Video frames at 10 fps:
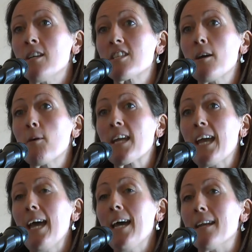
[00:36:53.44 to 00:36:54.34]
So
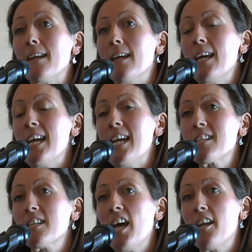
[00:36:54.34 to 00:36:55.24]
again, it
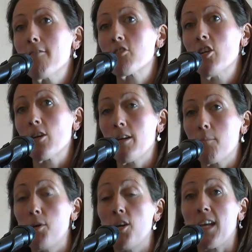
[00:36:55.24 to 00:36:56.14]
isn't enough to look
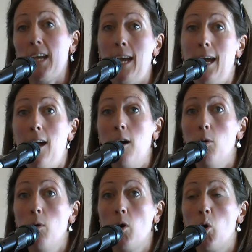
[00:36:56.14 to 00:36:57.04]
at per
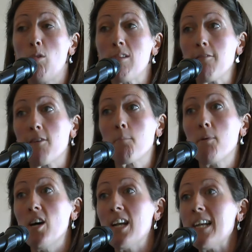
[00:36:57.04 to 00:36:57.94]
cow or even
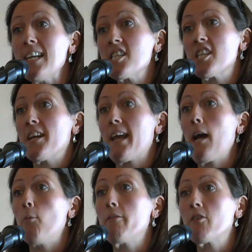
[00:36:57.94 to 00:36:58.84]
per litre
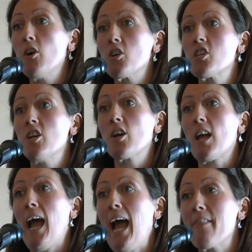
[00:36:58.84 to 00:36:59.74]
now. We've got to look
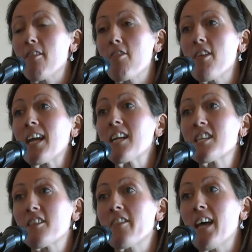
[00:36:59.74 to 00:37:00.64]
at the
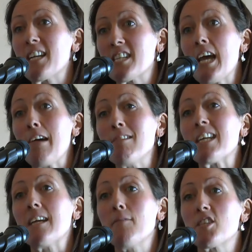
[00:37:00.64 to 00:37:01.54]
things that that dairy
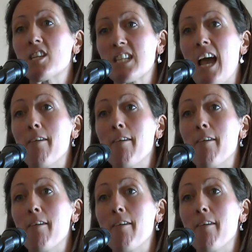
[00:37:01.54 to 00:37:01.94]
gives us